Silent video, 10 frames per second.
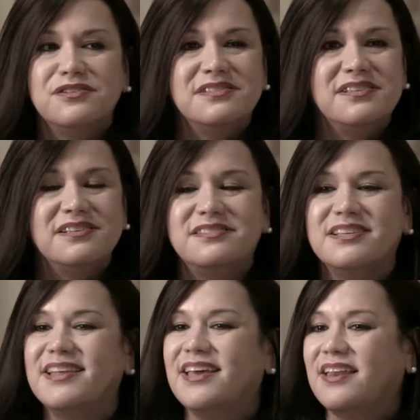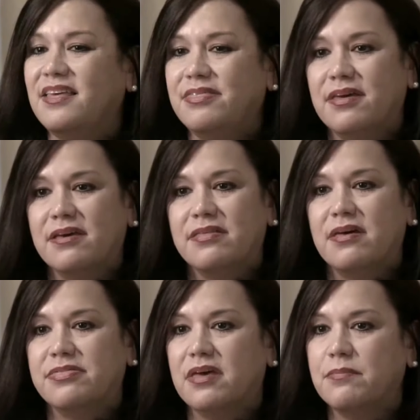assist in anything that they